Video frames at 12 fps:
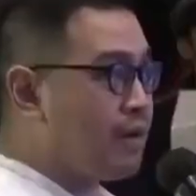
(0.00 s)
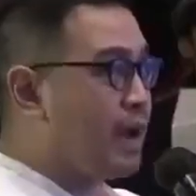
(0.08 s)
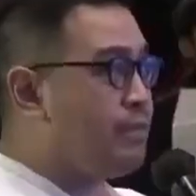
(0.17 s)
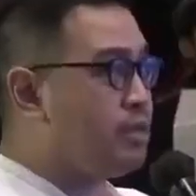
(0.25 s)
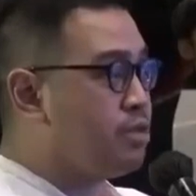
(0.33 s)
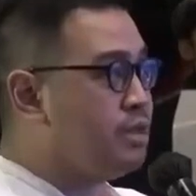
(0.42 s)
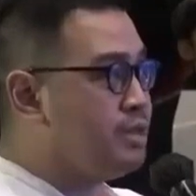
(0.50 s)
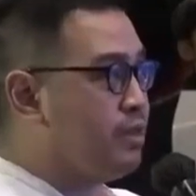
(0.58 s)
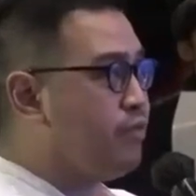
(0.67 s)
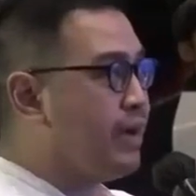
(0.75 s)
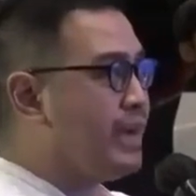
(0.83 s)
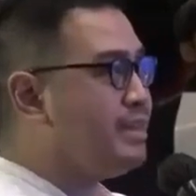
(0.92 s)
After coming to this
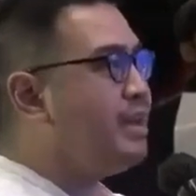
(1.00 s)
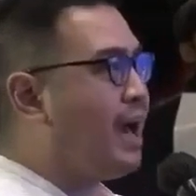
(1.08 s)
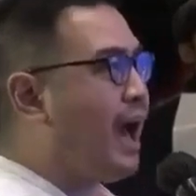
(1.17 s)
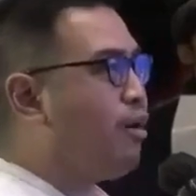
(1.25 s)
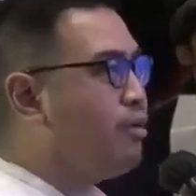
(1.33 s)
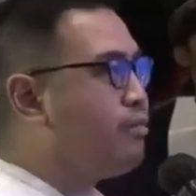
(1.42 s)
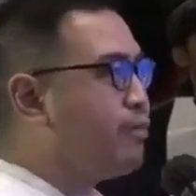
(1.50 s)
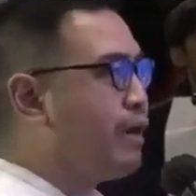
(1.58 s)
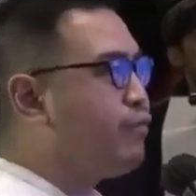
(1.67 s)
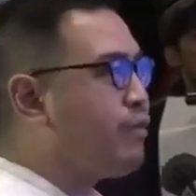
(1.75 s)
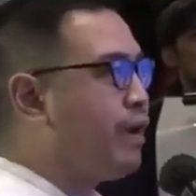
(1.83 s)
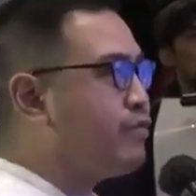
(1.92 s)
event, I will
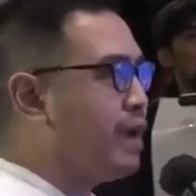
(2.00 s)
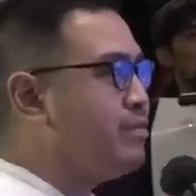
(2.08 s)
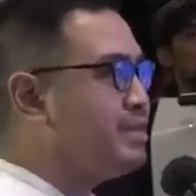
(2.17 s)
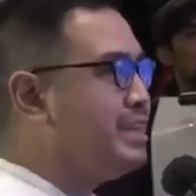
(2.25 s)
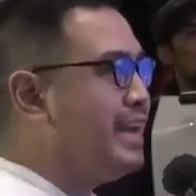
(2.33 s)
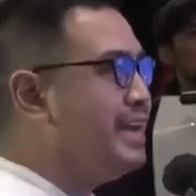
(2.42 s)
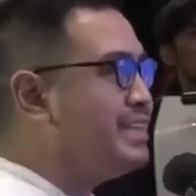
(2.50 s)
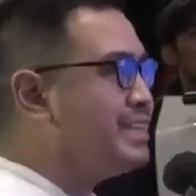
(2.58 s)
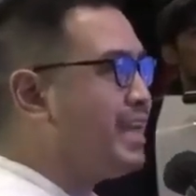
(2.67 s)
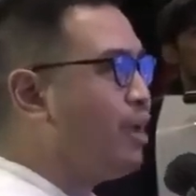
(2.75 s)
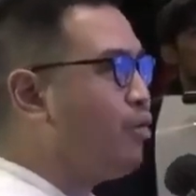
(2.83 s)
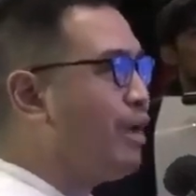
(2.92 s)
pray five times a day,
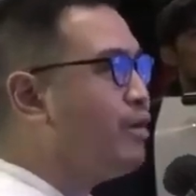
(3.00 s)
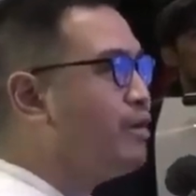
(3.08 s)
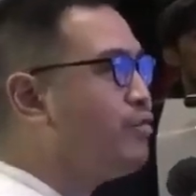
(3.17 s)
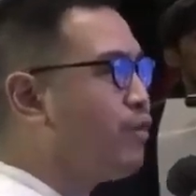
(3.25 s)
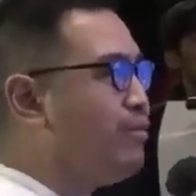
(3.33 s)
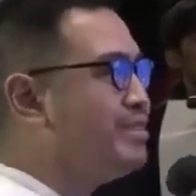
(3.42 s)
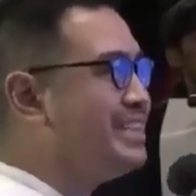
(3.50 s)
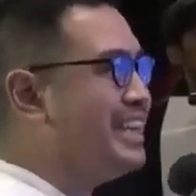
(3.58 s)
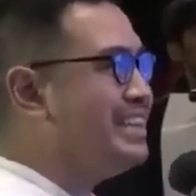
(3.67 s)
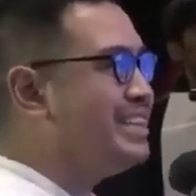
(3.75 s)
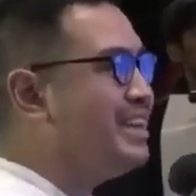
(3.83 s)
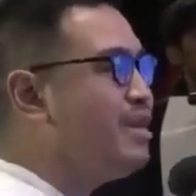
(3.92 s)
stay away from Inshallah.
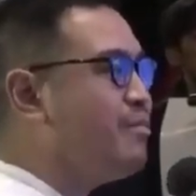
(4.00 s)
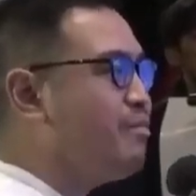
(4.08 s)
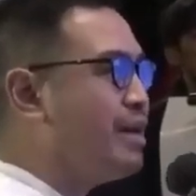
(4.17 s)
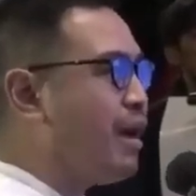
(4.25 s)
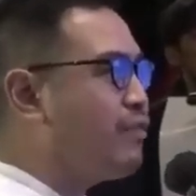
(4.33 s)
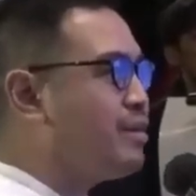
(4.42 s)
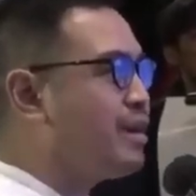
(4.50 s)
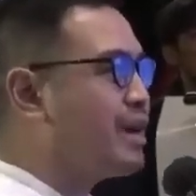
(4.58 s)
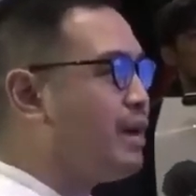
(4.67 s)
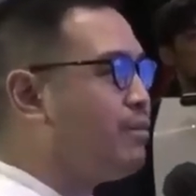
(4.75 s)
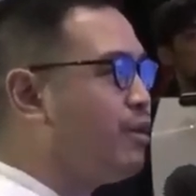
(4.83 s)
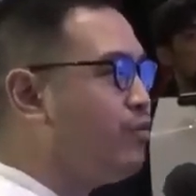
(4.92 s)
sins. Inshallah. But after a
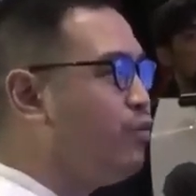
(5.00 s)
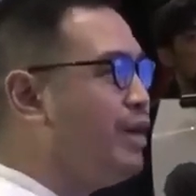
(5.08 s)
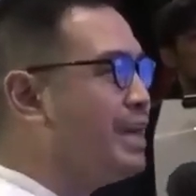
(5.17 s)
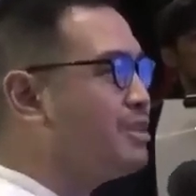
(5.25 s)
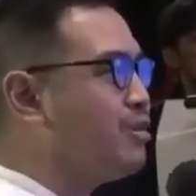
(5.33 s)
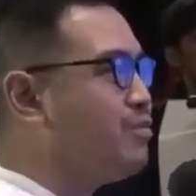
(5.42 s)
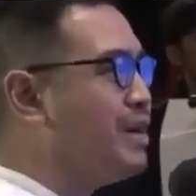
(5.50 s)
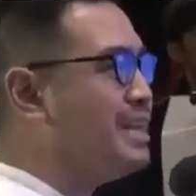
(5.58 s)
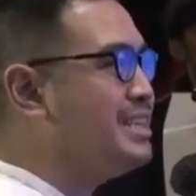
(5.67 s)
couple of weeks or